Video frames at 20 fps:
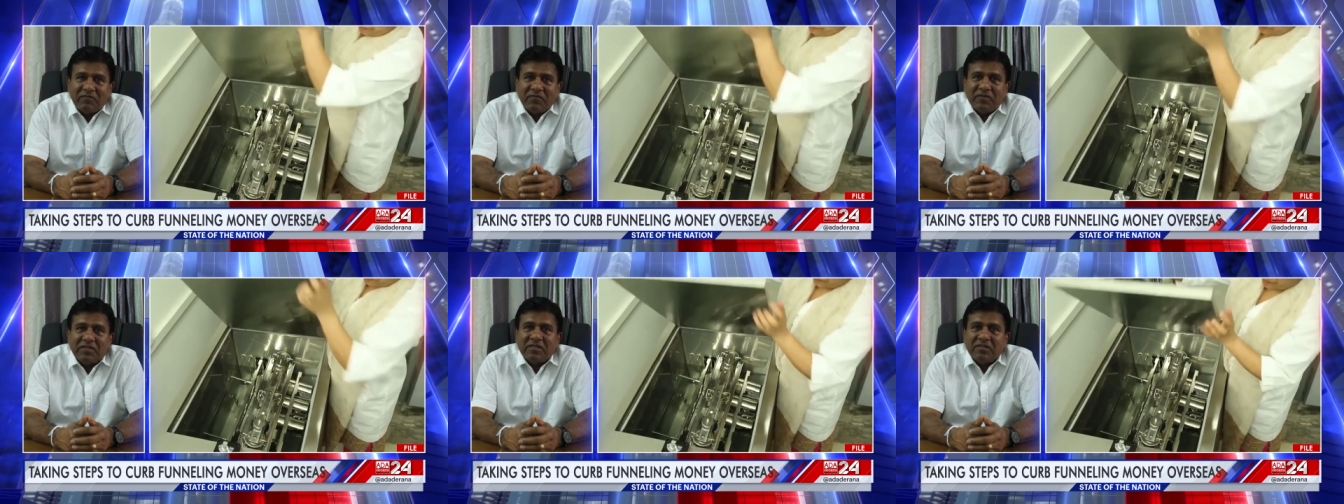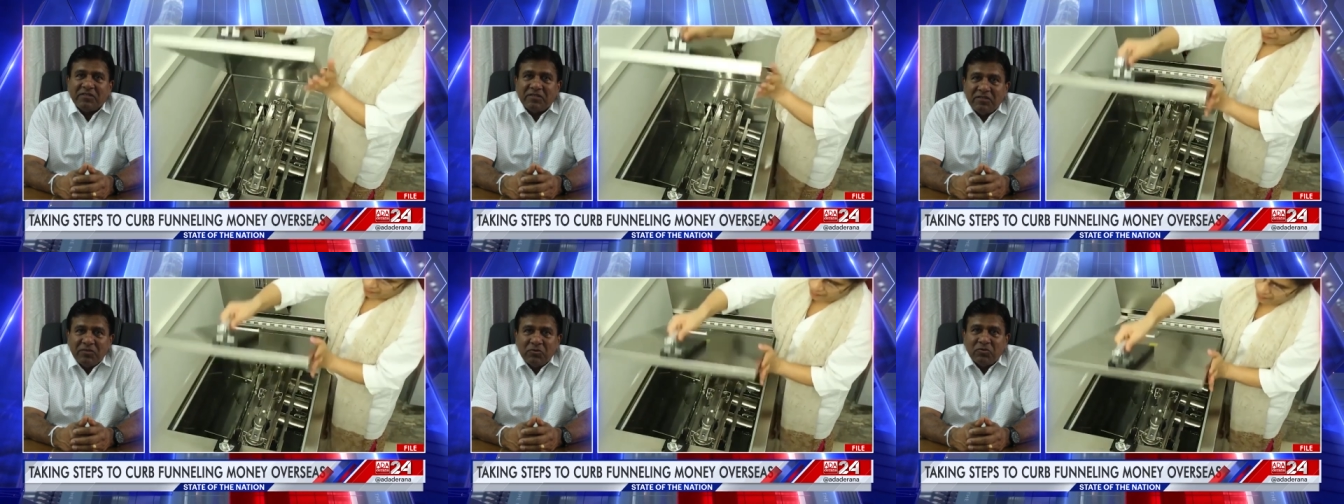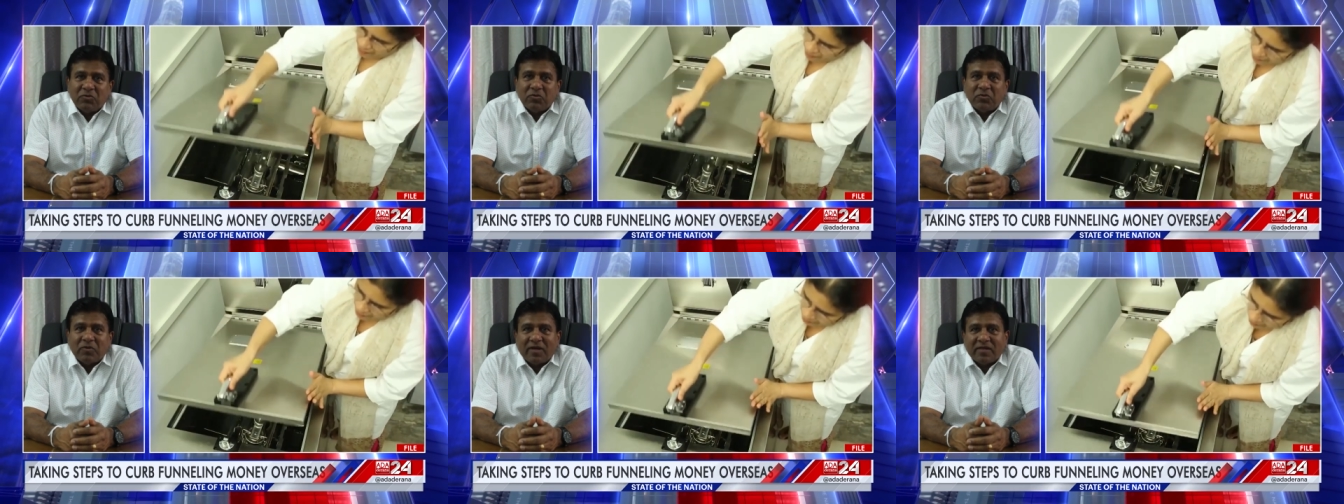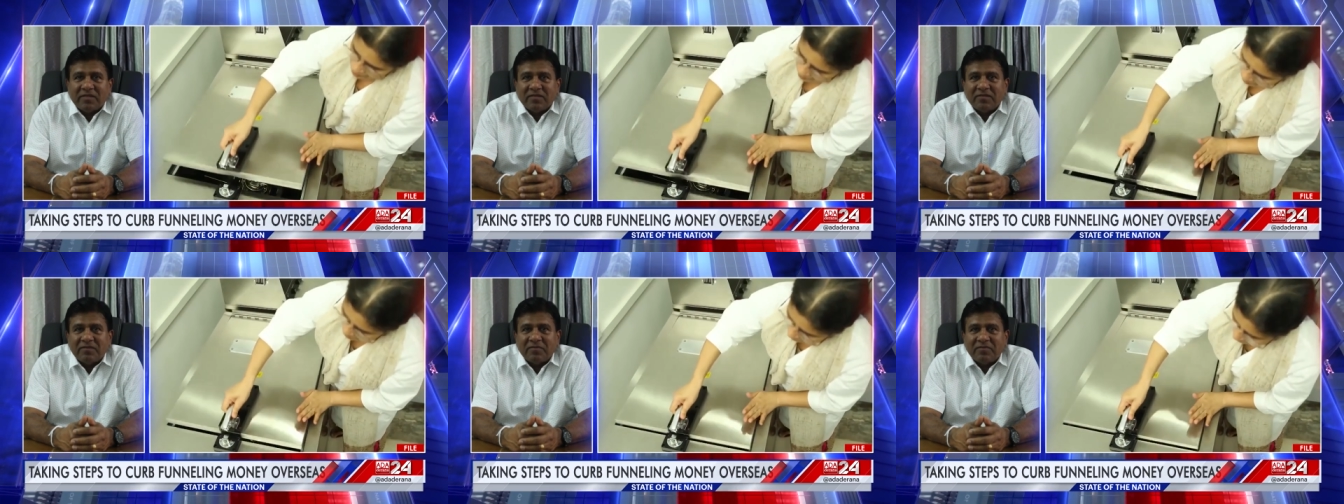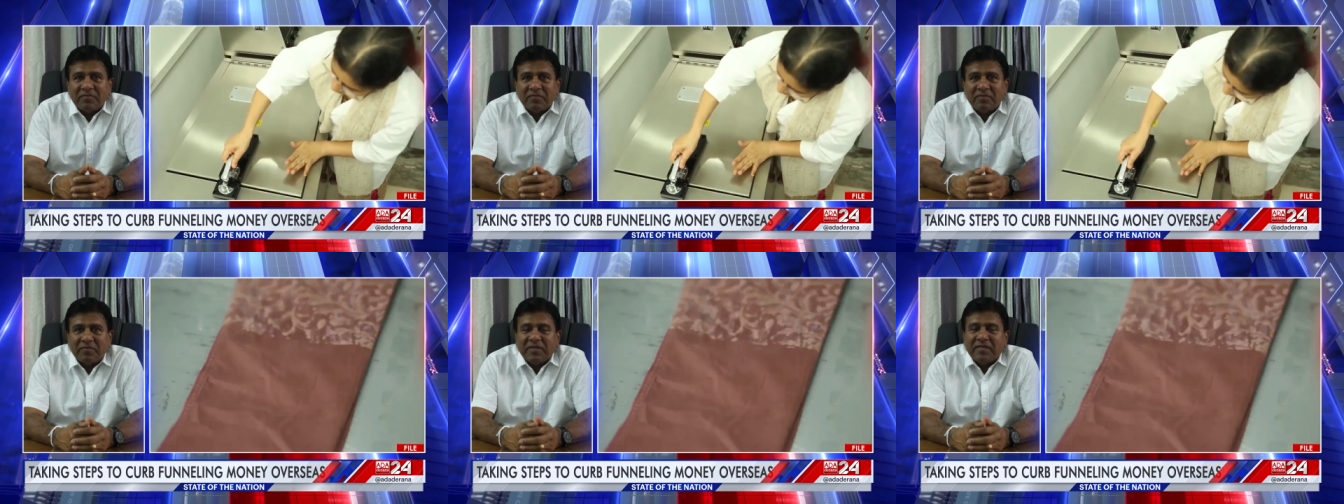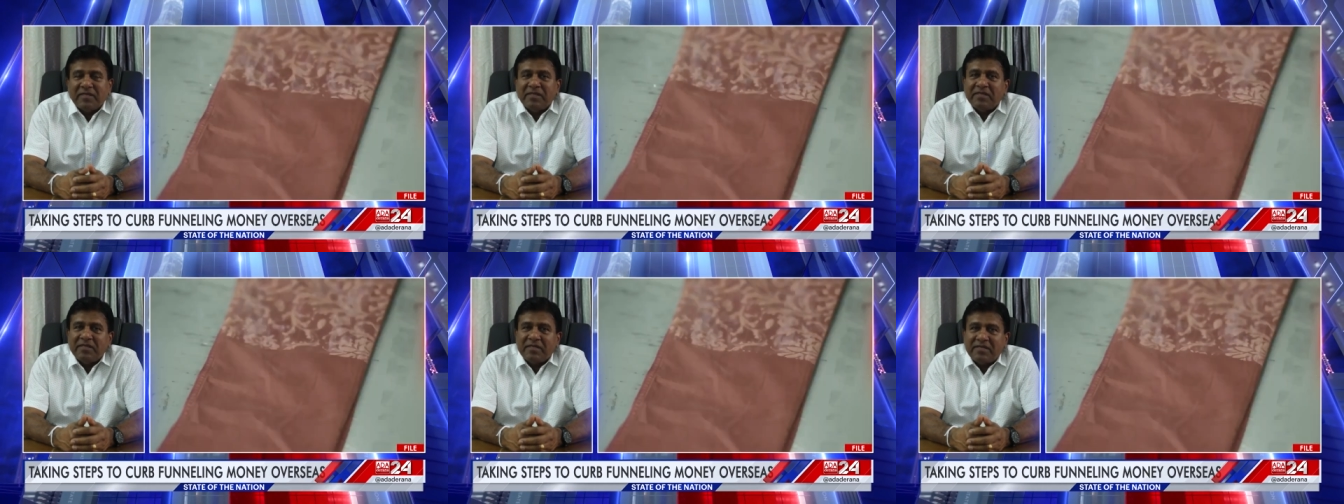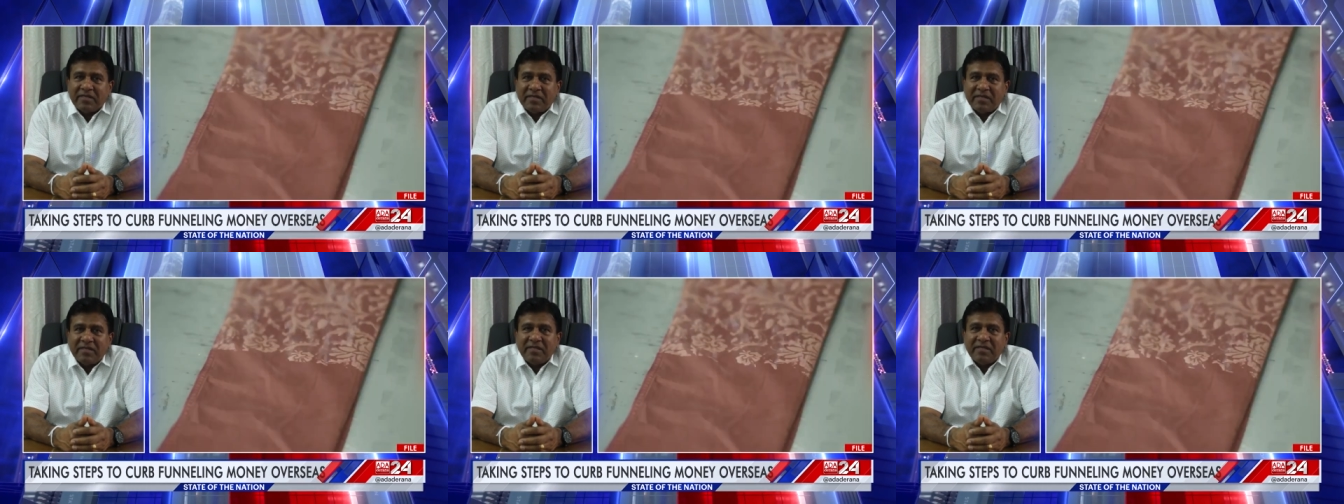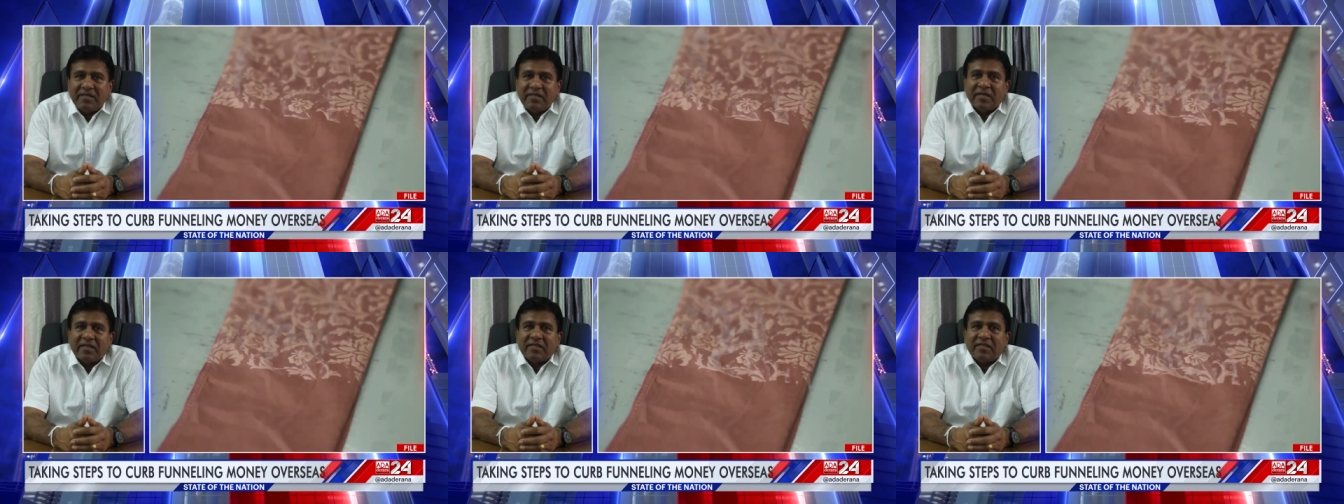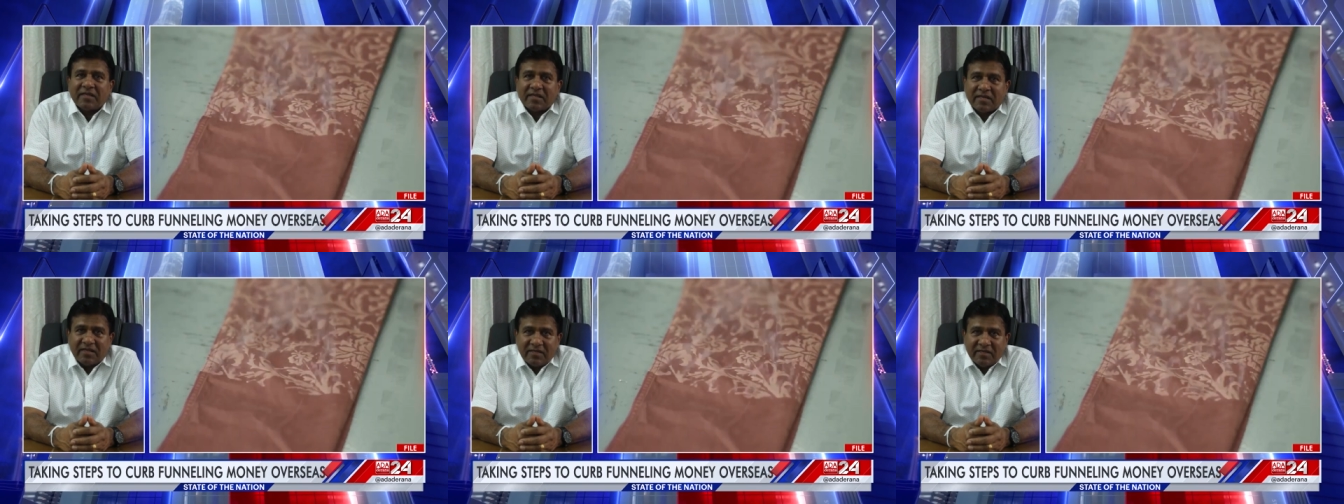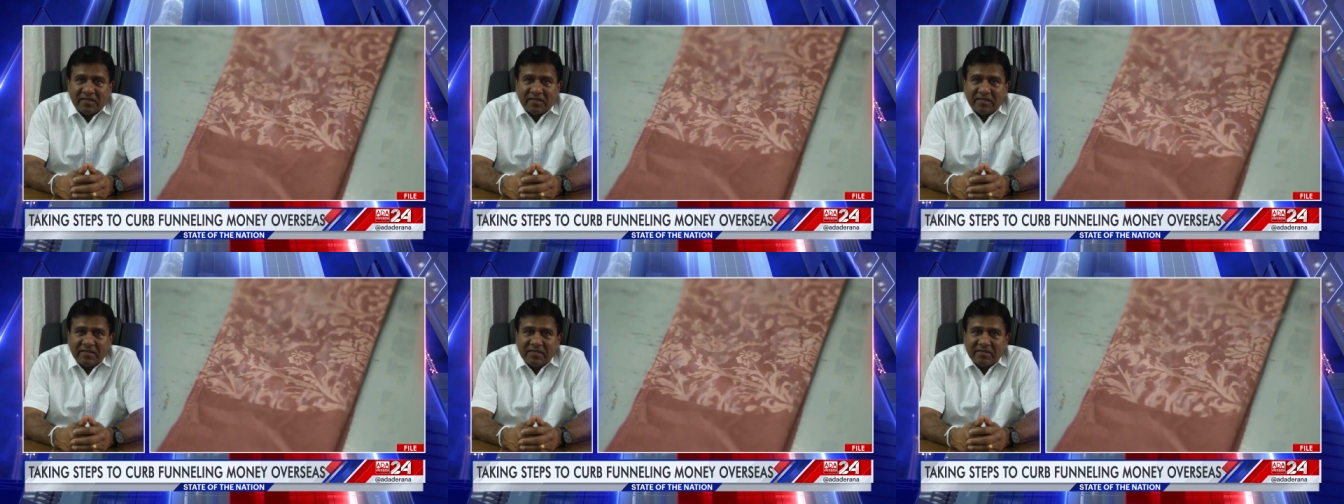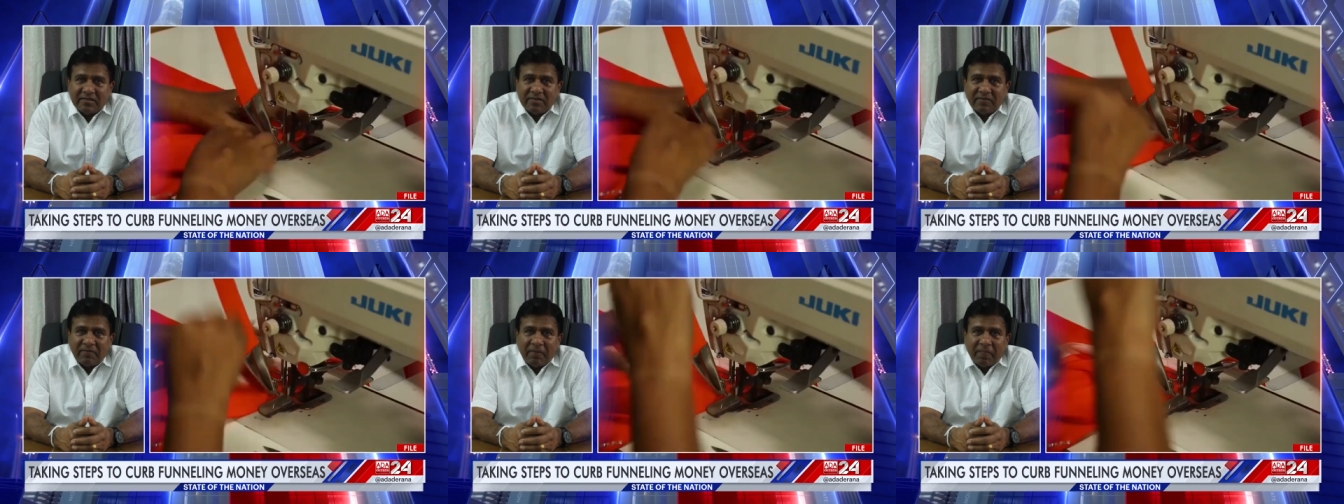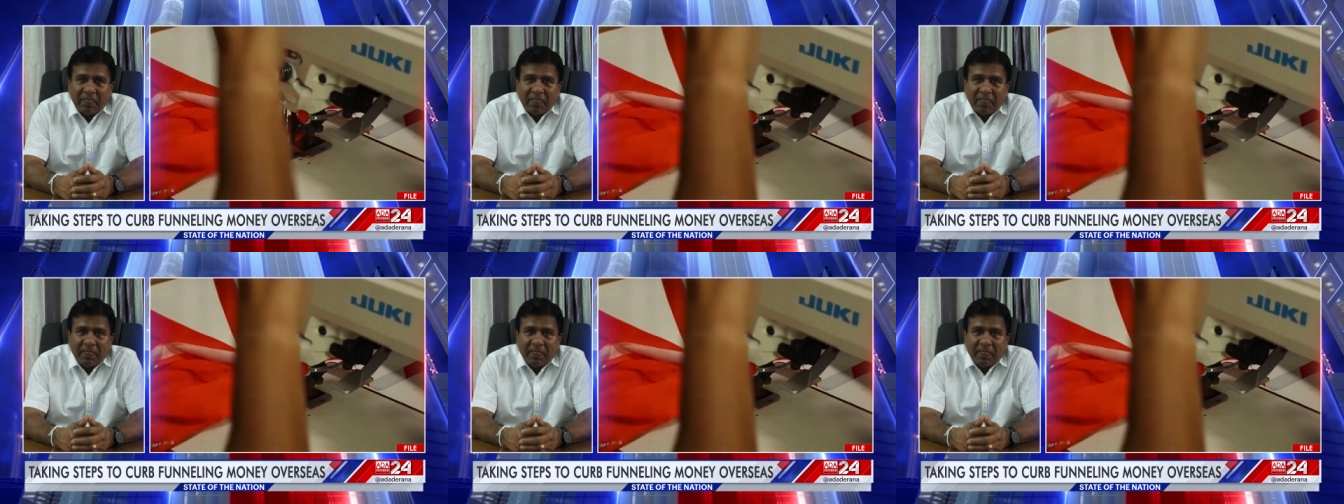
which is due to us being retained in other countries.